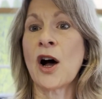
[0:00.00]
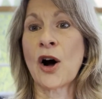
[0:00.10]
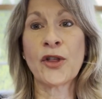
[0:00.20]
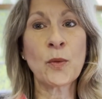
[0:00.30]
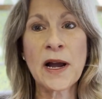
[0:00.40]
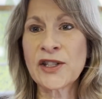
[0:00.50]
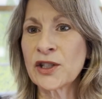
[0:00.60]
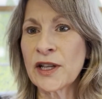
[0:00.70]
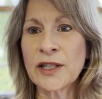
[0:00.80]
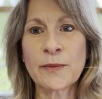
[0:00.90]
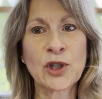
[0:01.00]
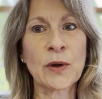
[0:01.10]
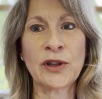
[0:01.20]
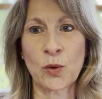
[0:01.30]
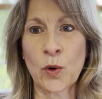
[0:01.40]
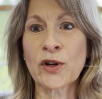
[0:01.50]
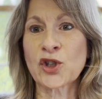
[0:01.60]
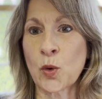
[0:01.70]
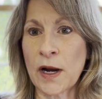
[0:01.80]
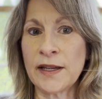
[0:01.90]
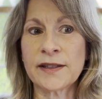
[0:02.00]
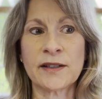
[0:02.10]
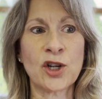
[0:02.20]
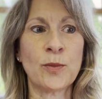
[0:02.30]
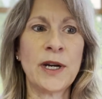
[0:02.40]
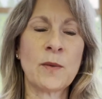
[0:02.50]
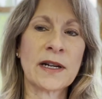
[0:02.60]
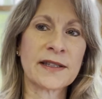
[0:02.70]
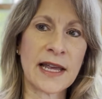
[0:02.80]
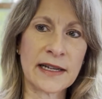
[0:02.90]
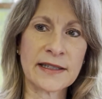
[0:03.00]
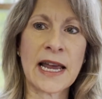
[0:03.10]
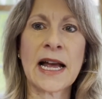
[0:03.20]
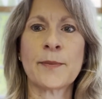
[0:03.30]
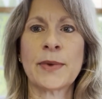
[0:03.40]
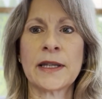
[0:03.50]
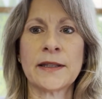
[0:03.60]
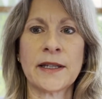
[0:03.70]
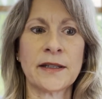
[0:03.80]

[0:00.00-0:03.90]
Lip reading: Otherwise, you'll end up doing the work twice and nobody wants that to happen.